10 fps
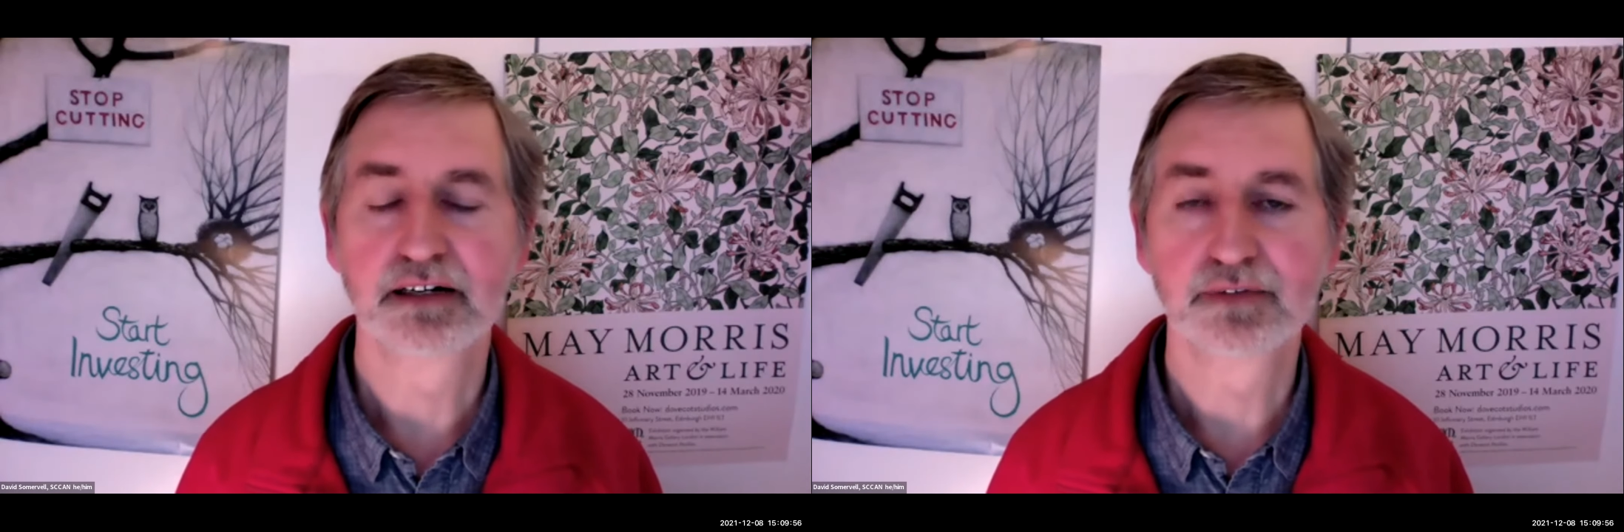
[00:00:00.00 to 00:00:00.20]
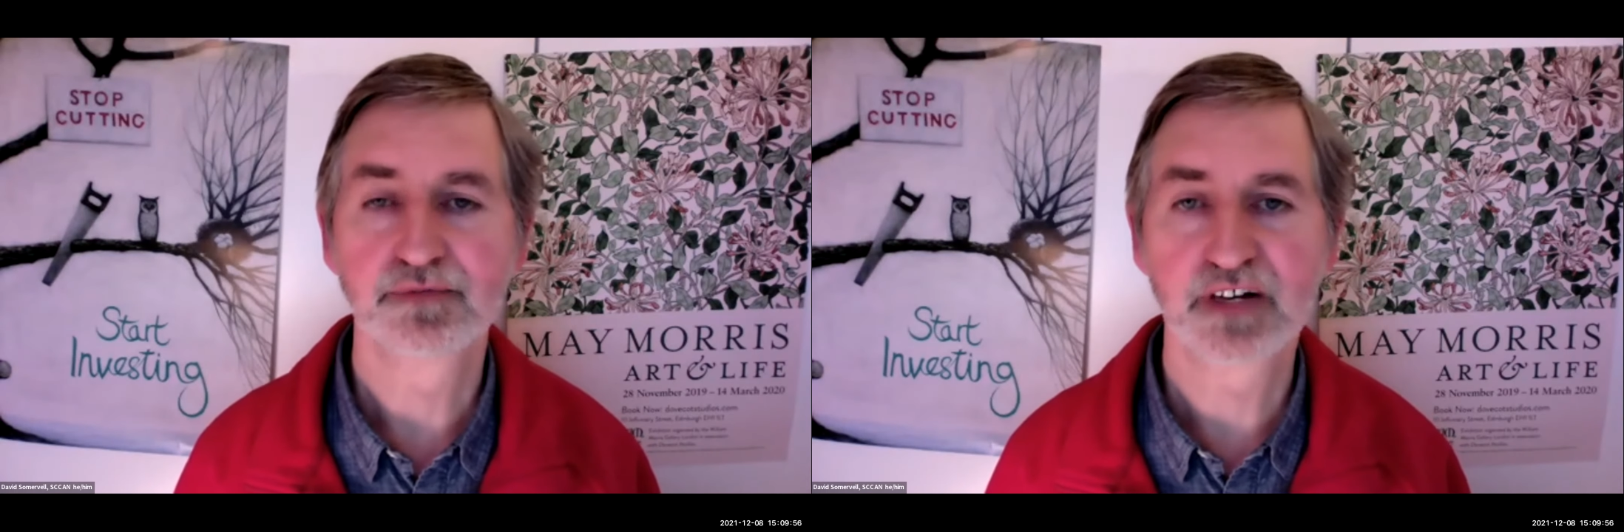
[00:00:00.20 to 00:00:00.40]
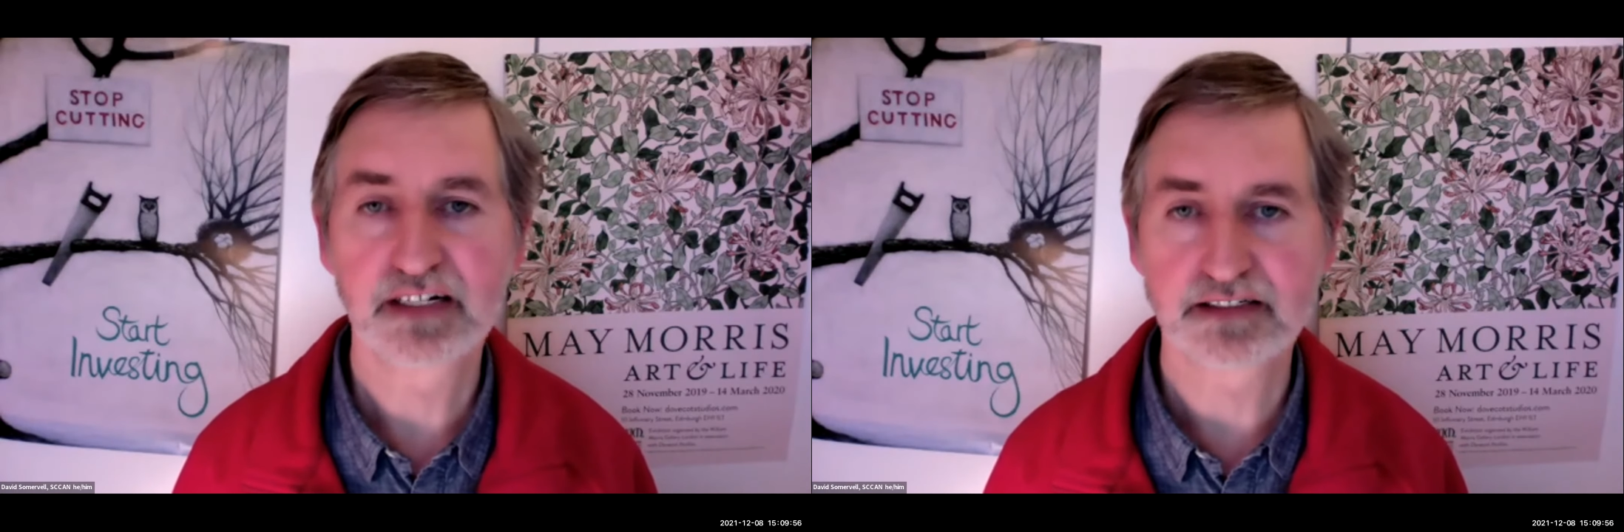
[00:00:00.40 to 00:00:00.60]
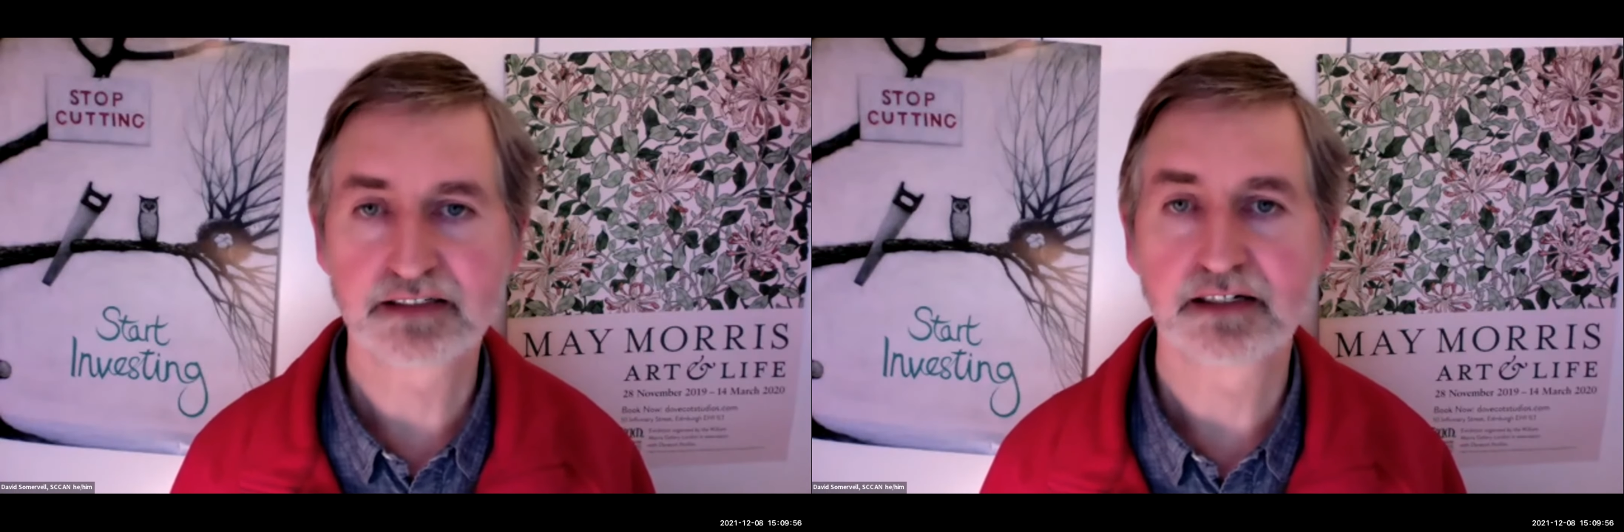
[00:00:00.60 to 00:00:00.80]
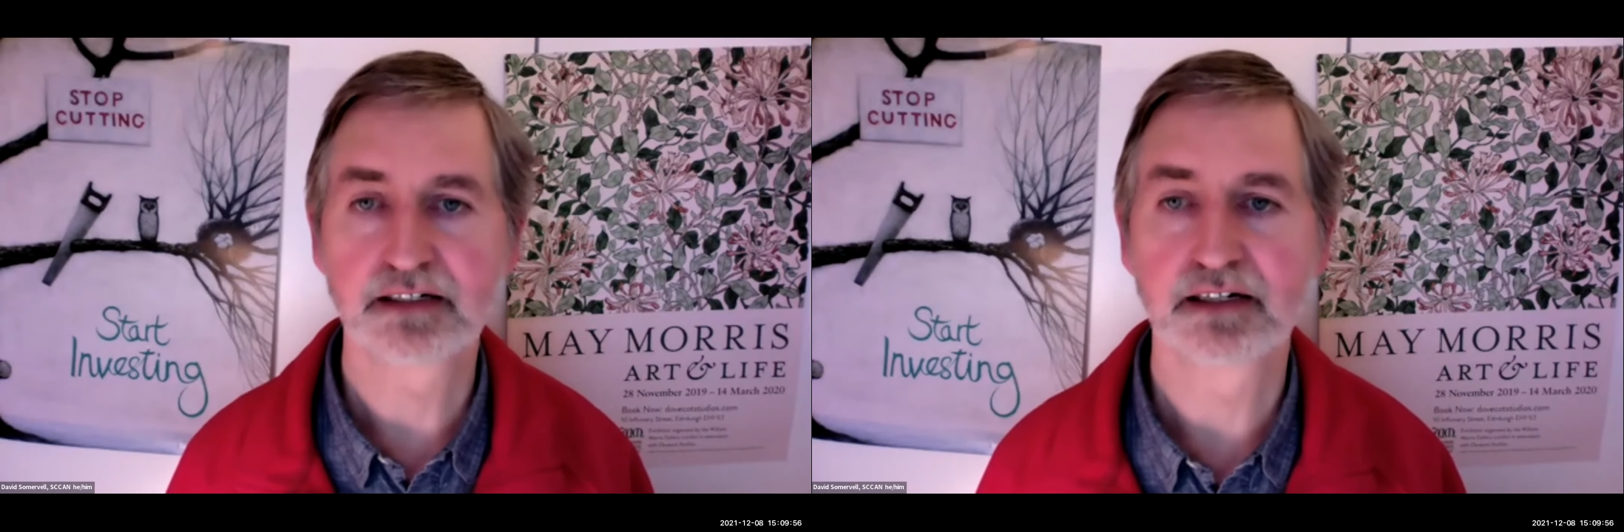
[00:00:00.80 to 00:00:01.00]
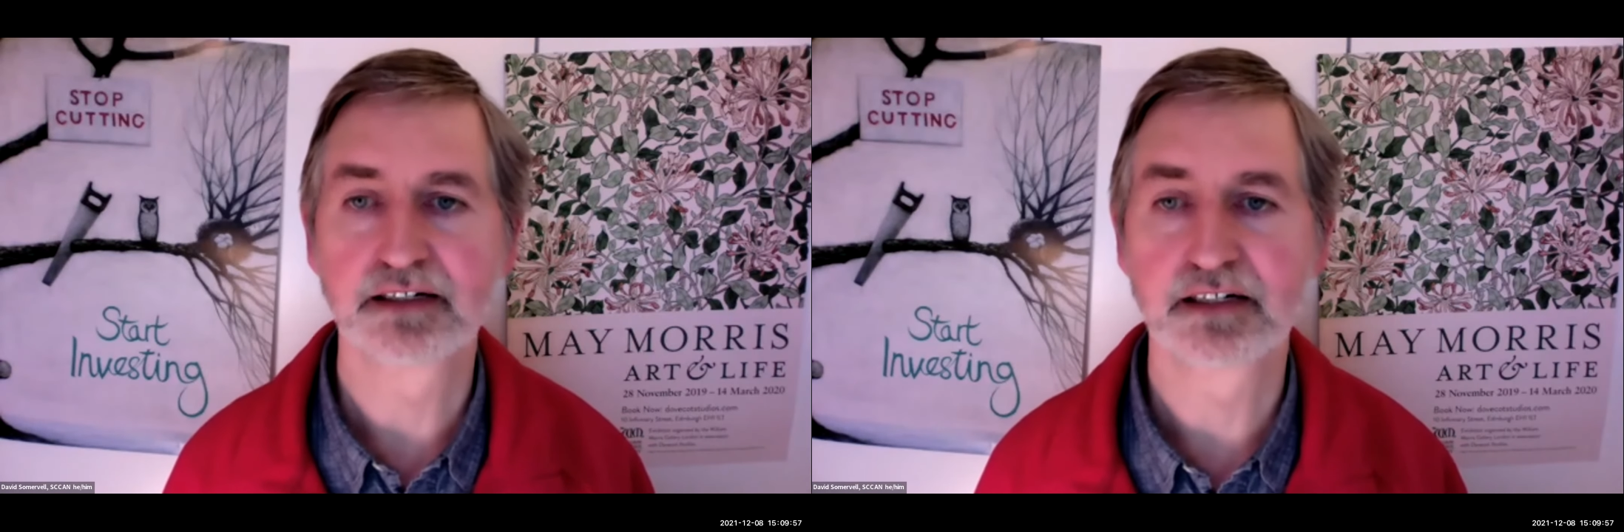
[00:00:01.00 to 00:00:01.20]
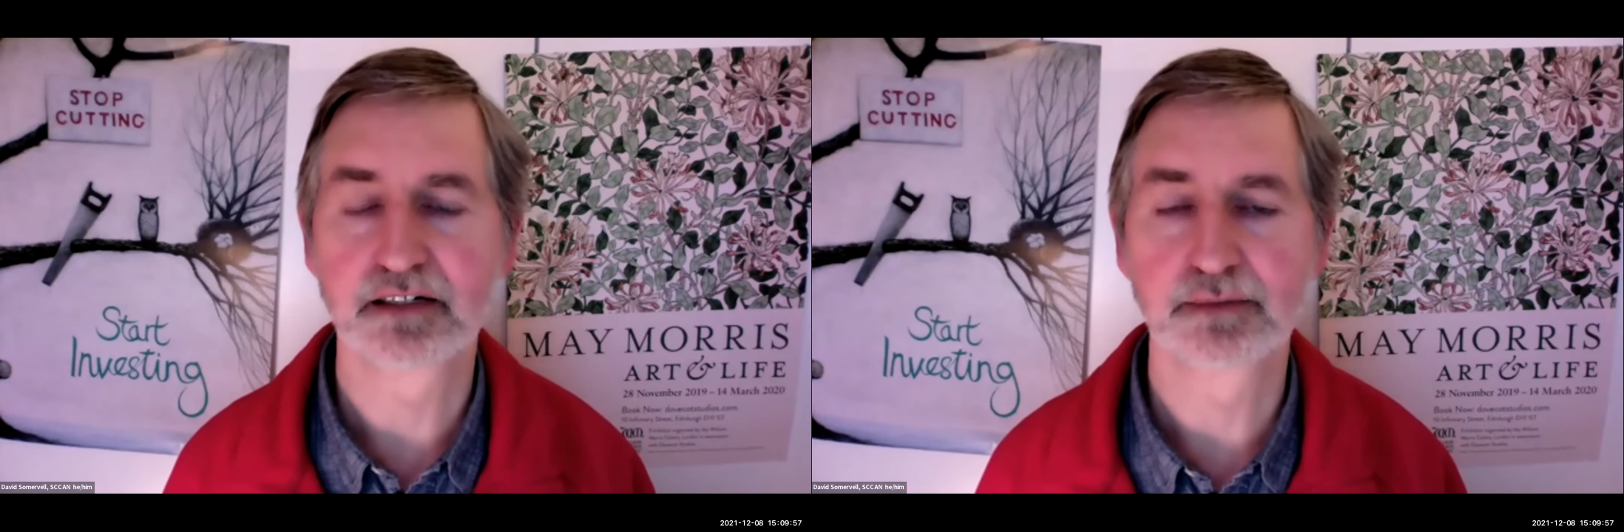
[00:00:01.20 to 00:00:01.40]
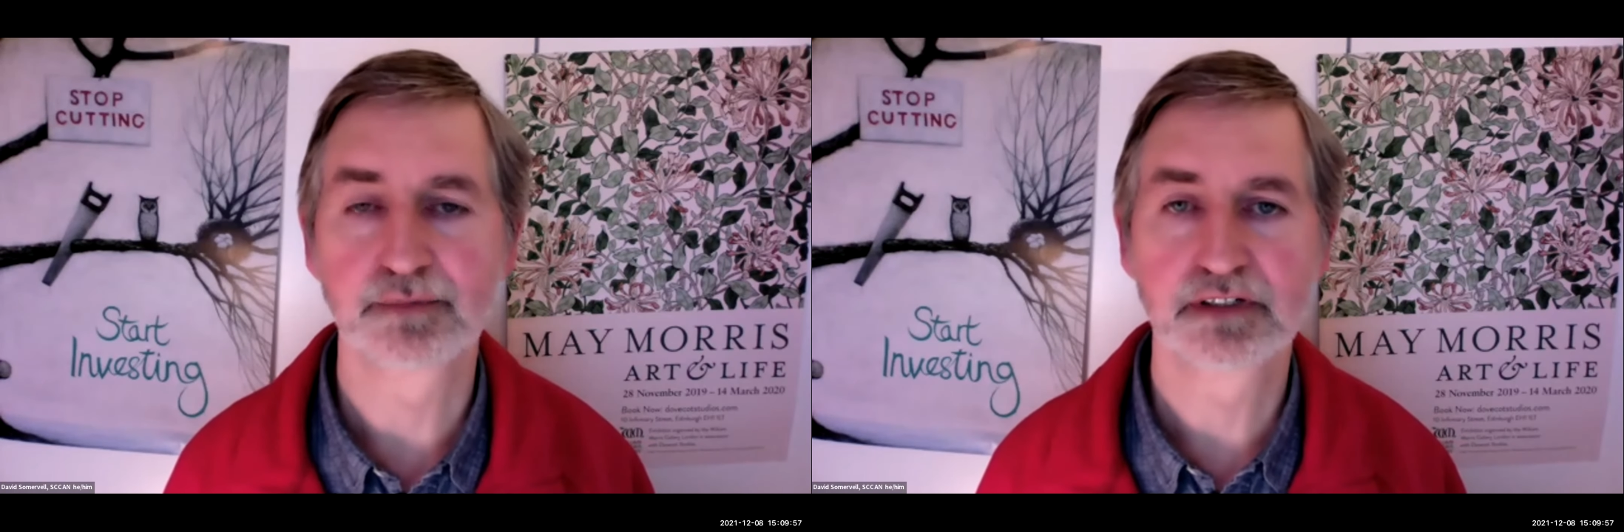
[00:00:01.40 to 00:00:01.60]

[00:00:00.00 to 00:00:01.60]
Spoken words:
Phyllis and her